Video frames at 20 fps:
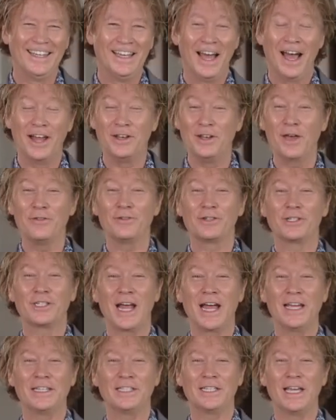Another
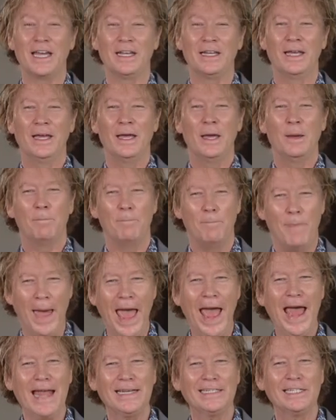sign said,
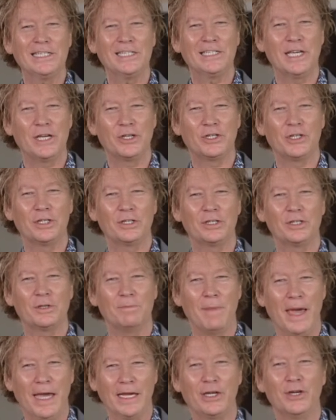Bad decisions
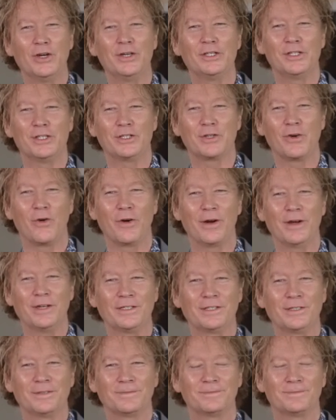make good
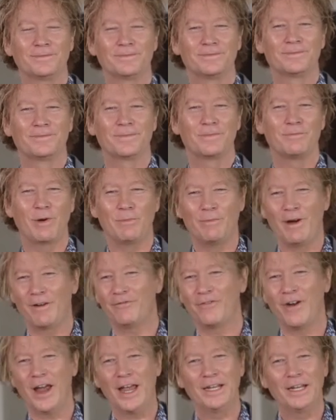stories. But my
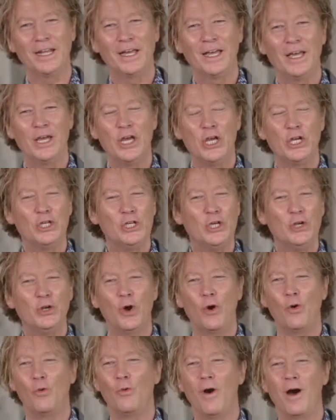friend, you
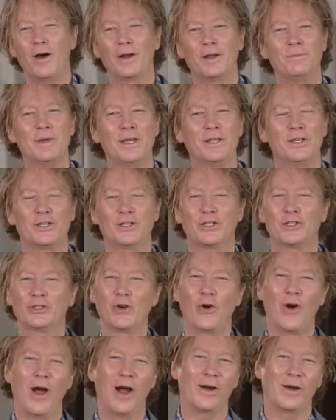don't want to be the
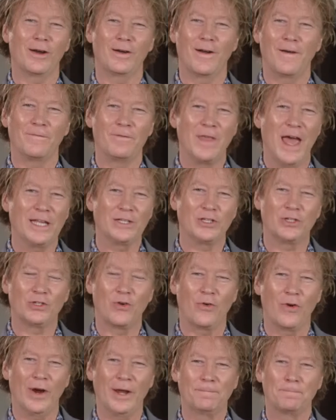star of that
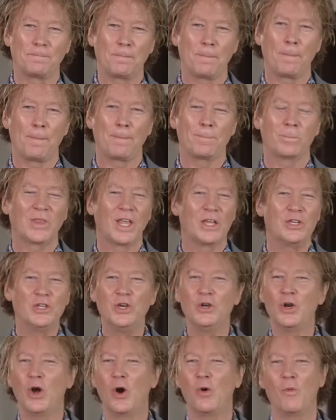story.
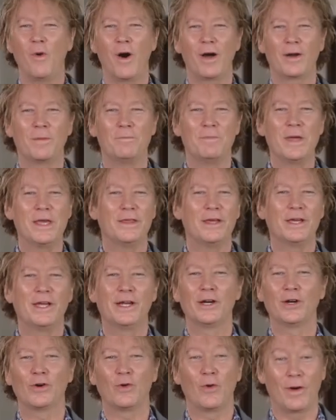You don't want to be the
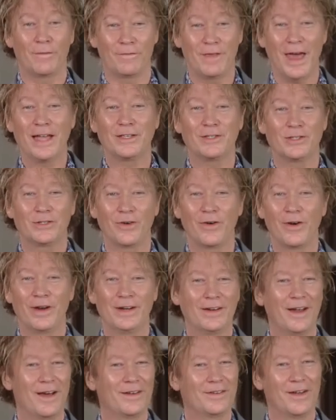hero of that story.
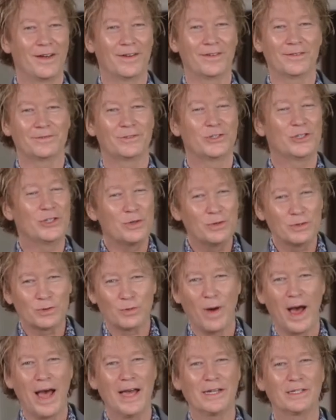No, no. Choose
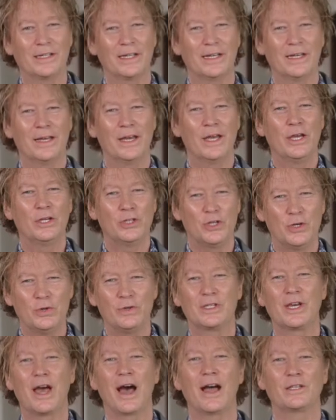wisely.
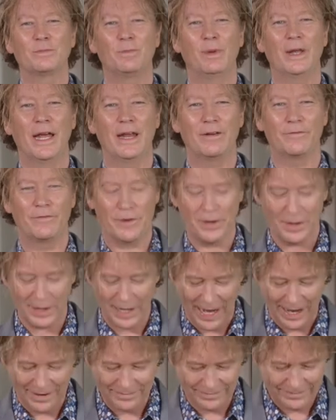Choose God's plan for your
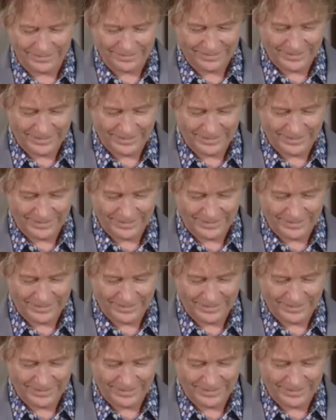life.